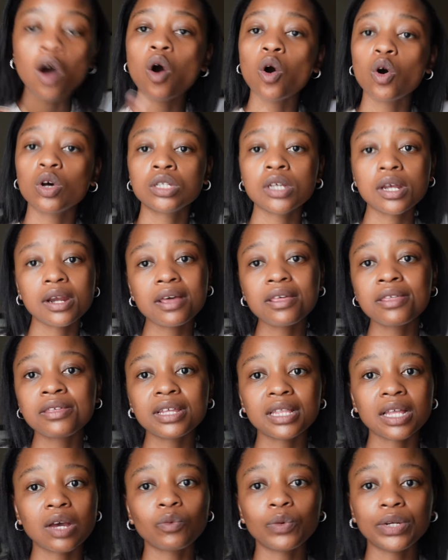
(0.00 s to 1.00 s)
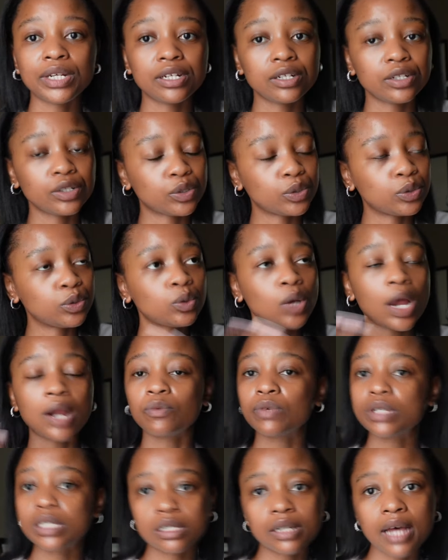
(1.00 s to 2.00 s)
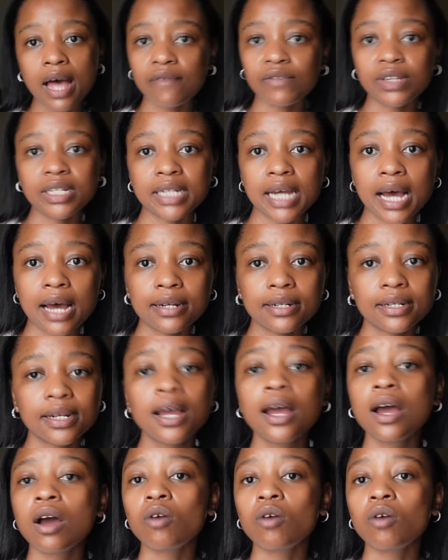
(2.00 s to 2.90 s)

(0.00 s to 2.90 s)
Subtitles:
Also, another thing that we didn't do and we still haven't done,